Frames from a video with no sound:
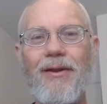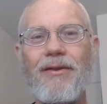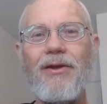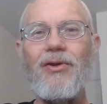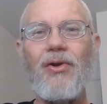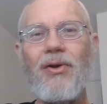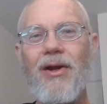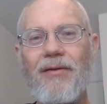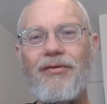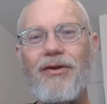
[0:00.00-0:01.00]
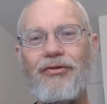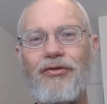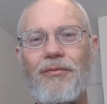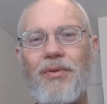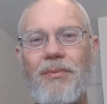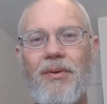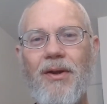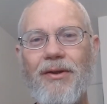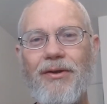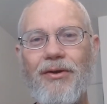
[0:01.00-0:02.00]
then you don't have to listen to people
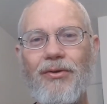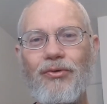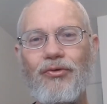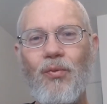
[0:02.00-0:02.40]
on the news